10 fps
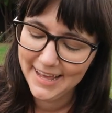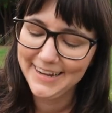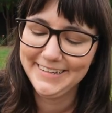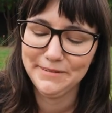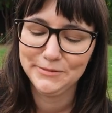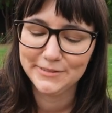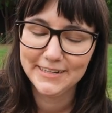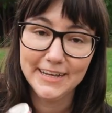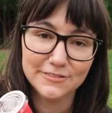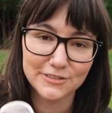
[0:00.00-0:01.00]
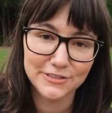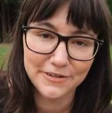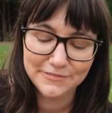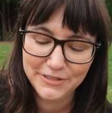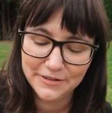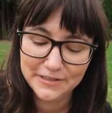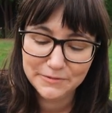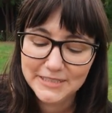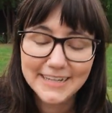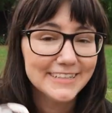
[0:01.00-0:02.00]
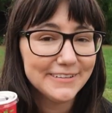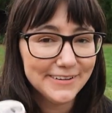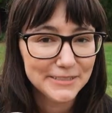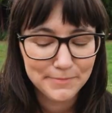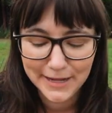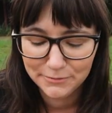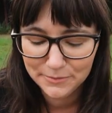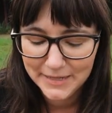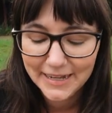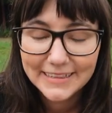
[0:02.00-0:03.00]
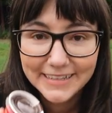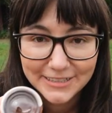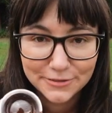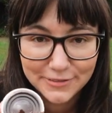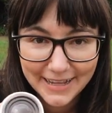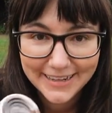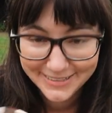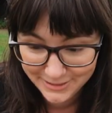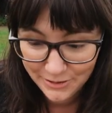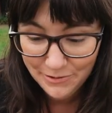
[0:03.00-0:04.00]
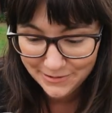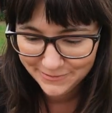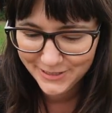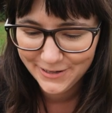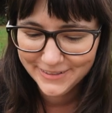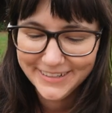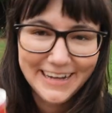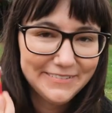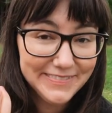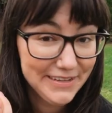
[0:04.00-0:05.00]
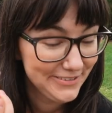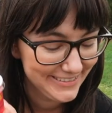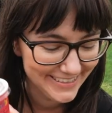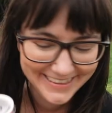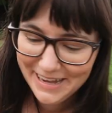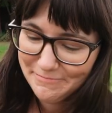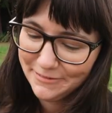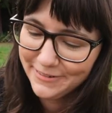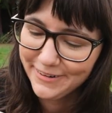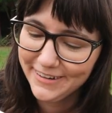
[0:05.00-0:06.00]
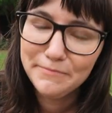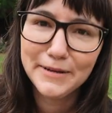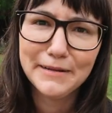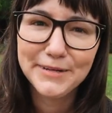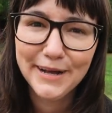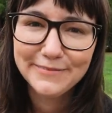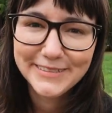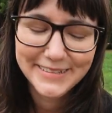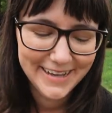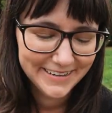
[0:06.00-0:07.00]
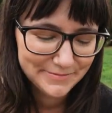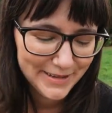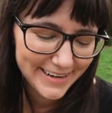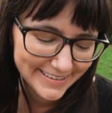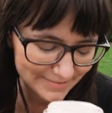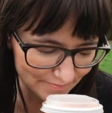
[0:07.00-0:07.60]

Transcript: and it comes with an extra shot of chocolate, which I did not expect would be a literal like shot of chocolate. I've never seen that before, but I'm kind of excited about it.